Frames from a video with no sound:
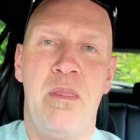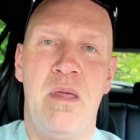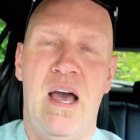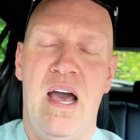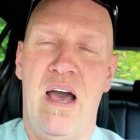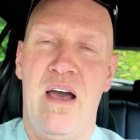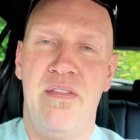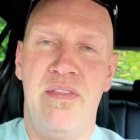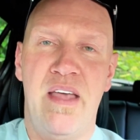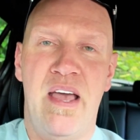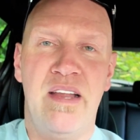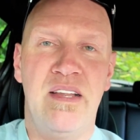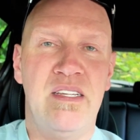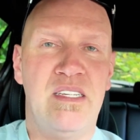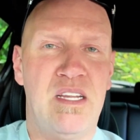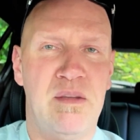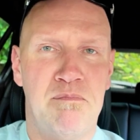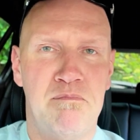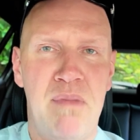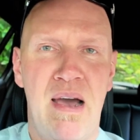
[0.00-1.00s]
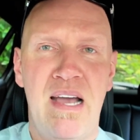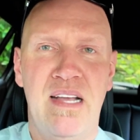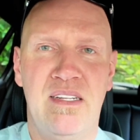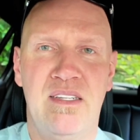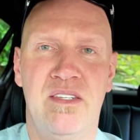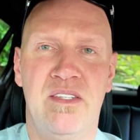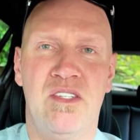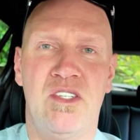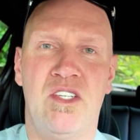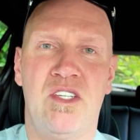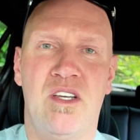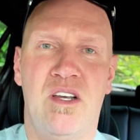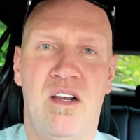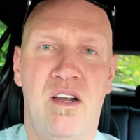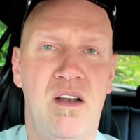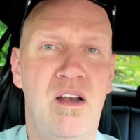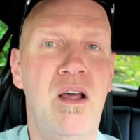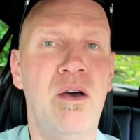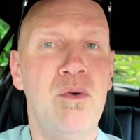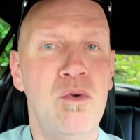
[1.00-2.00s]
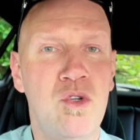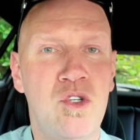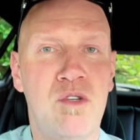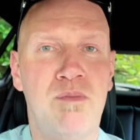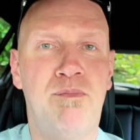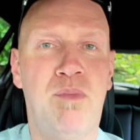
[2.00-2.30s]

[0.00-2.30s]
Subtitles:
and then demands closed